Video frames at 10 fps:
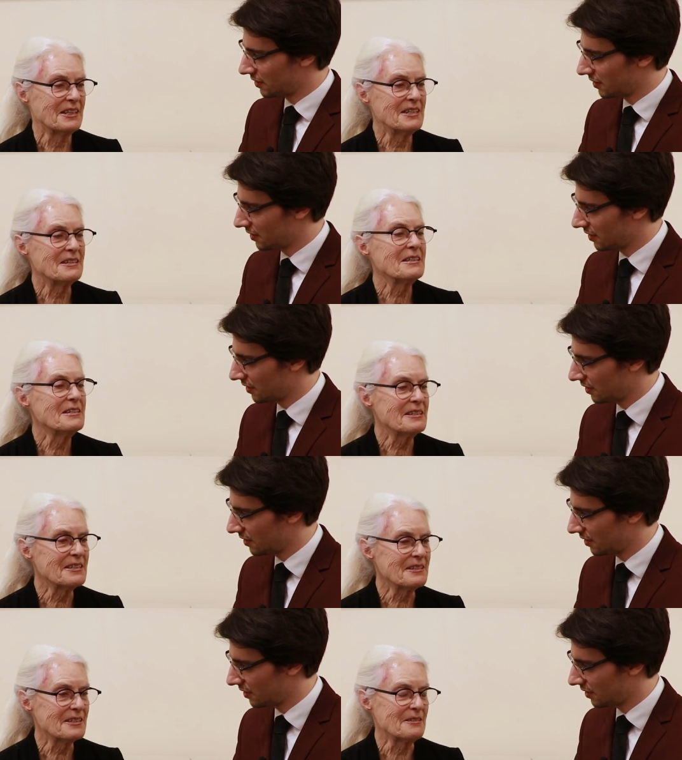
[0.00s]
Speaker 1: is
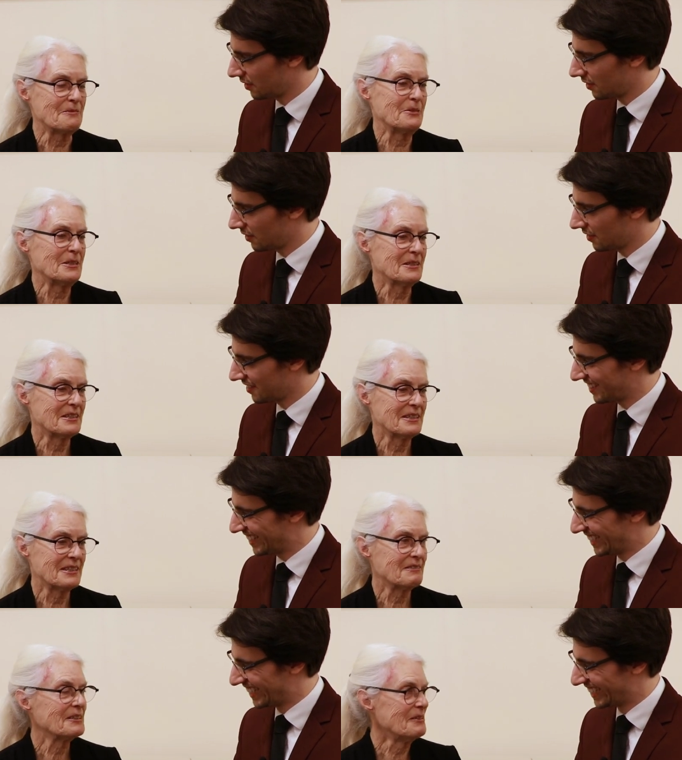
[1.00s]
consistent with
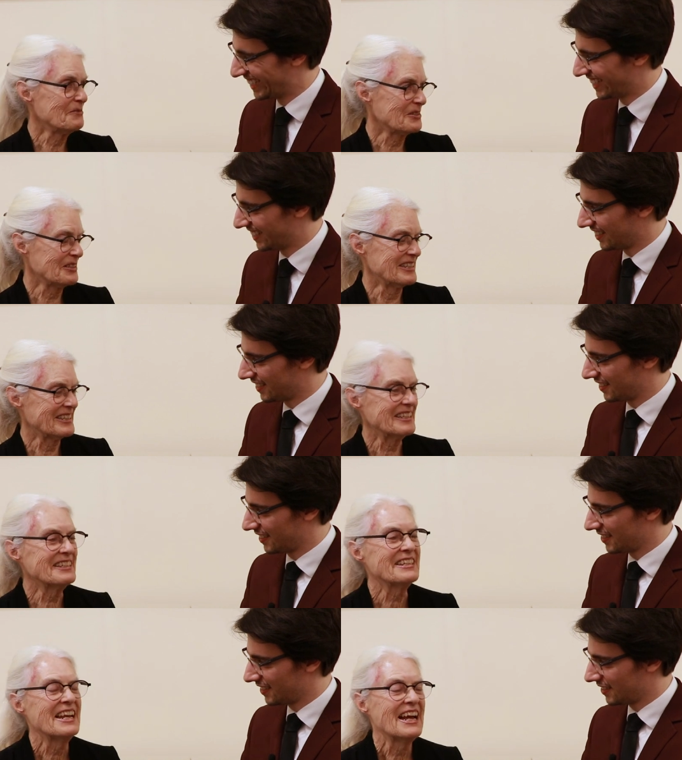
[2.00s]

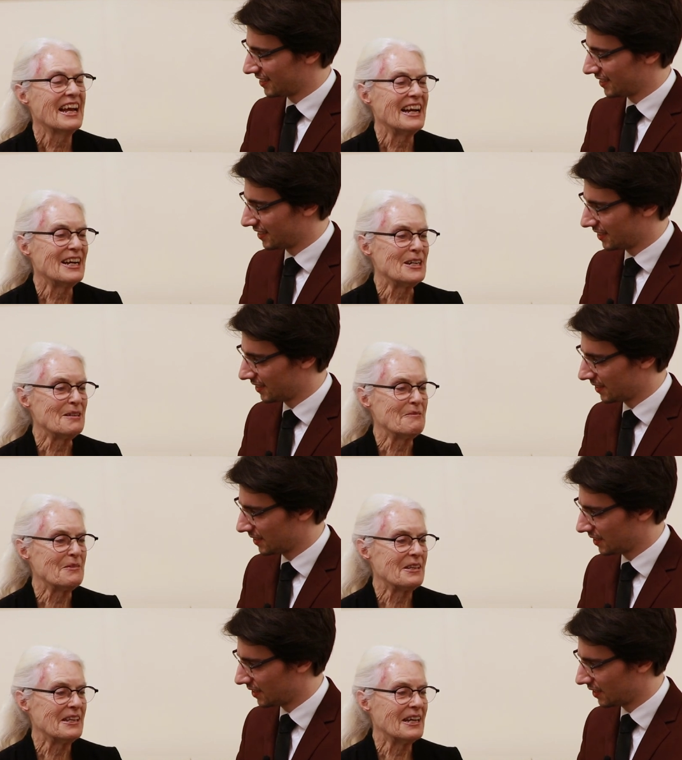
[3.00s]
efficiencies.
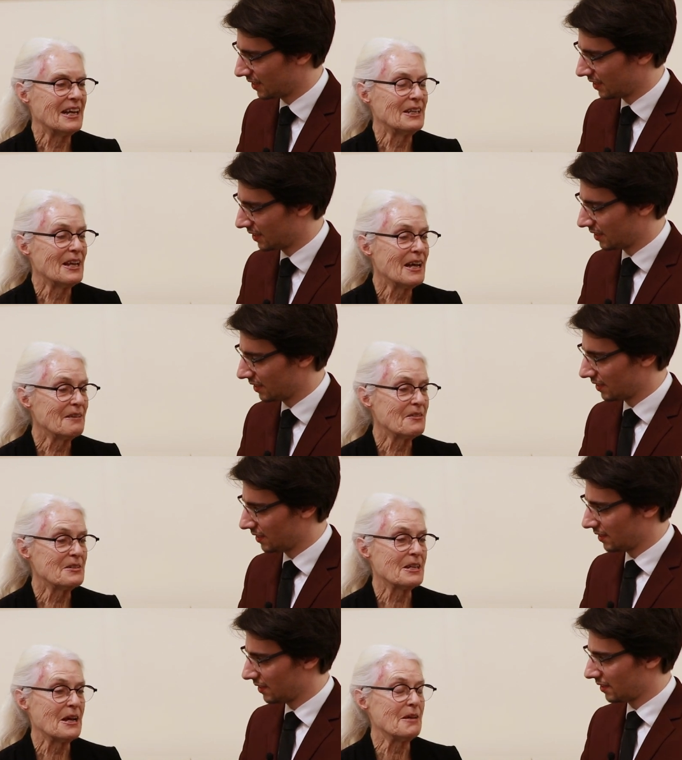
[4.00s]
A lot of
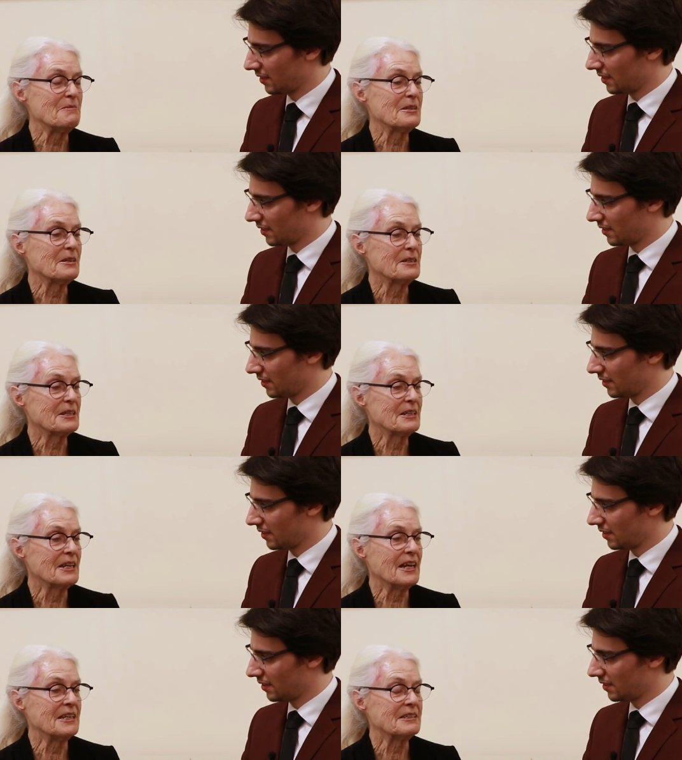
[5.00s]
the times they're
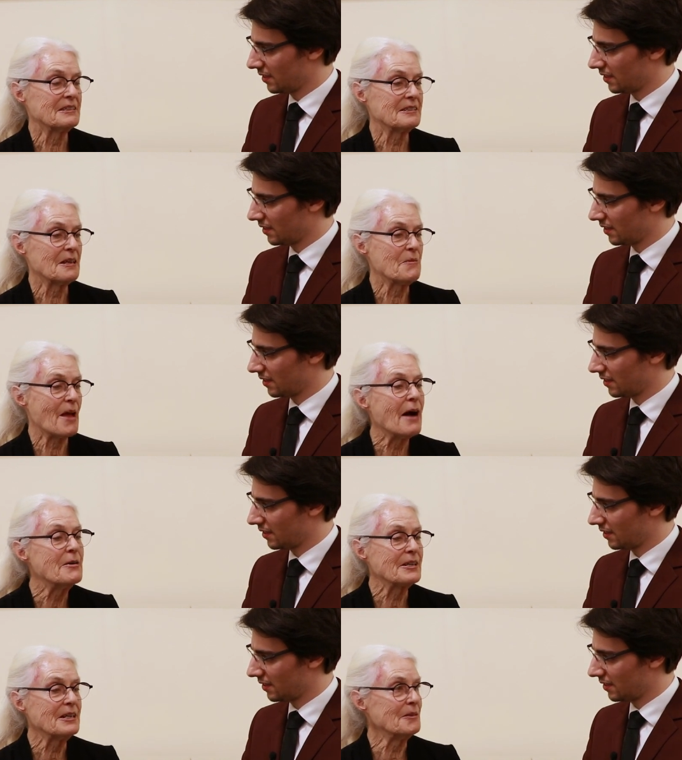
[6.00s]
looking at some
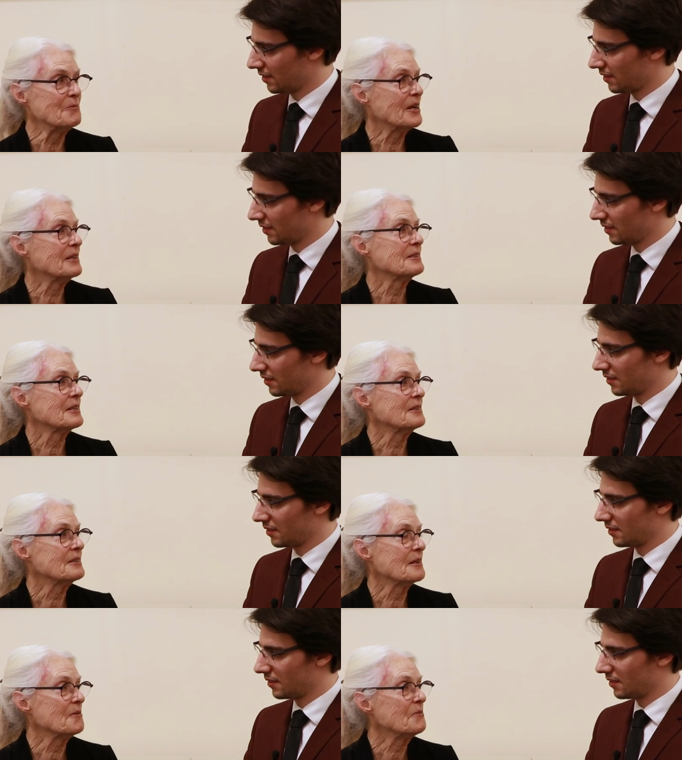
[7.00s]
outcome rather
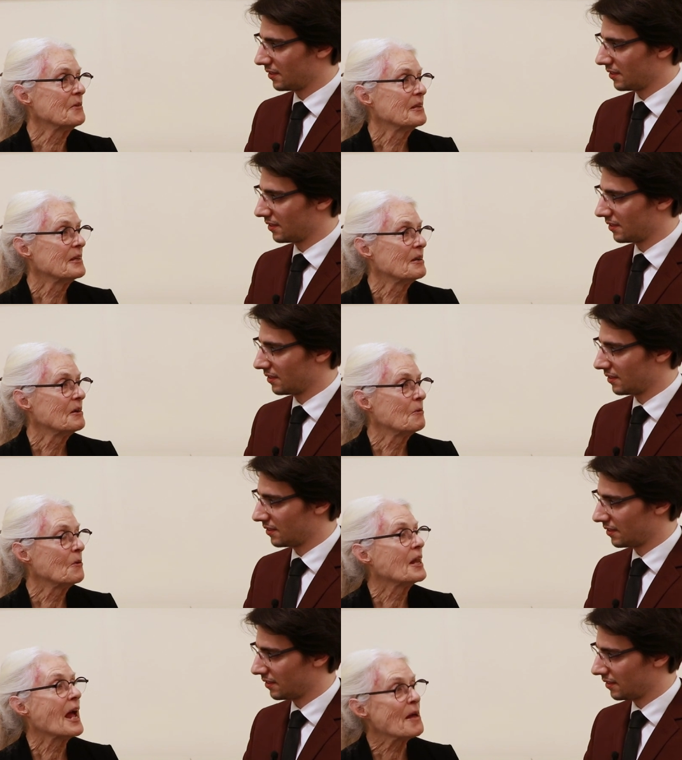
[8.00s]
than some
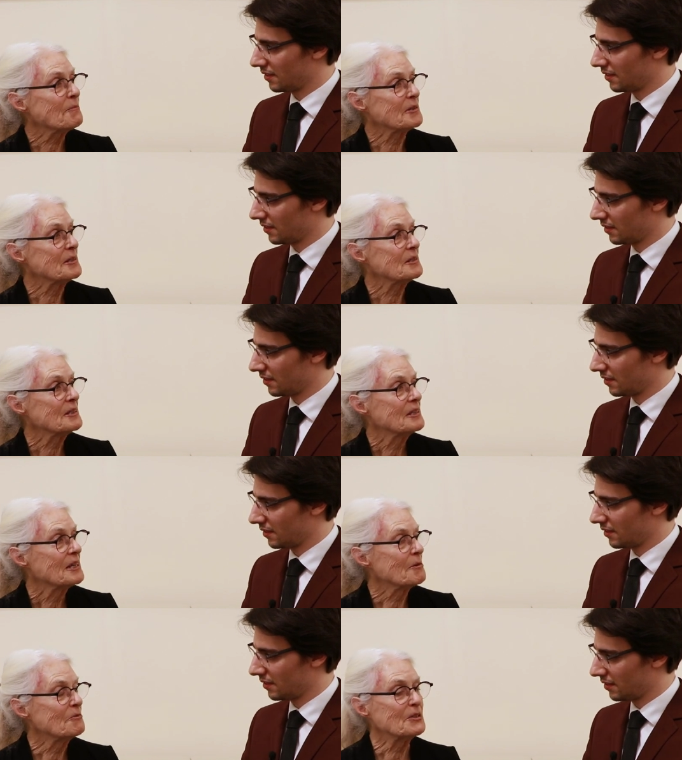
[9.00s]
what happened.
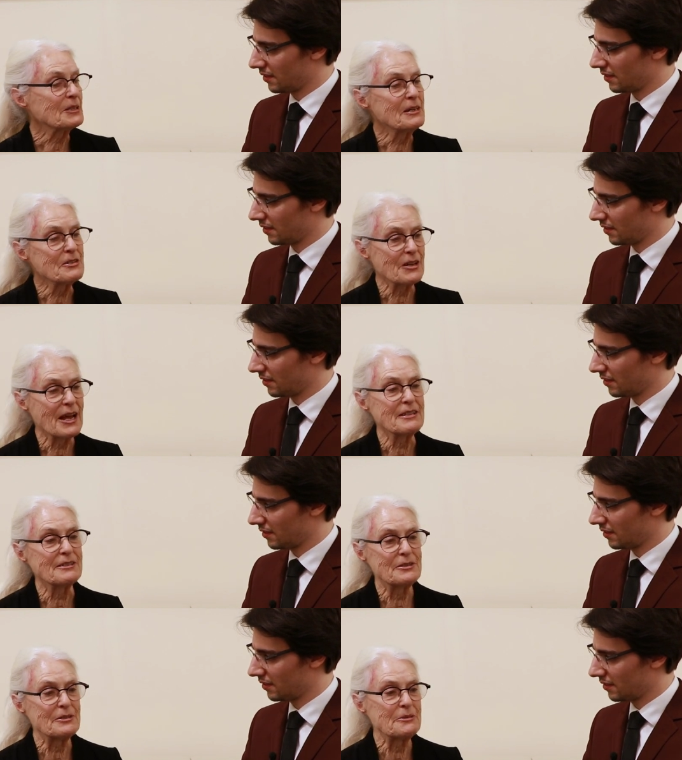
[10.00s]
I mean, foreclosure
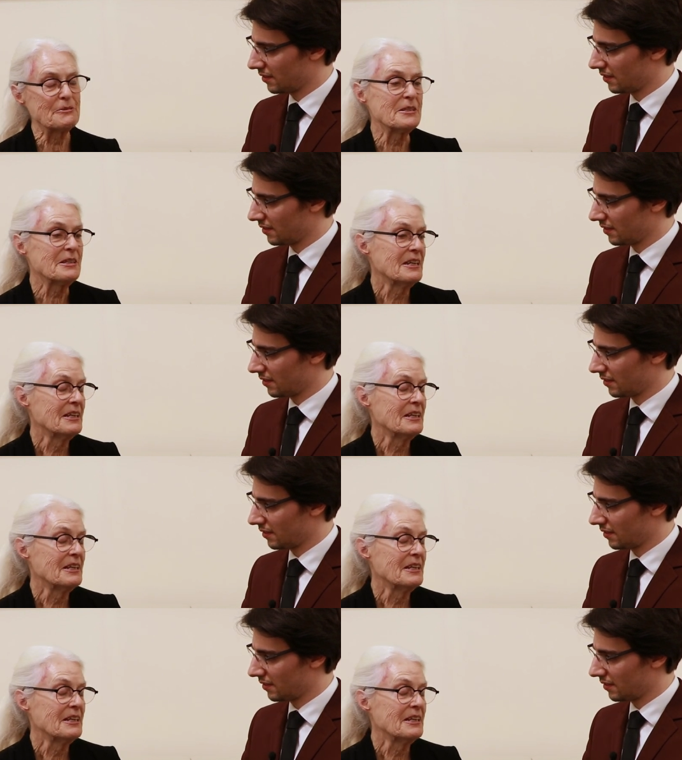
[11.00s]
has to do with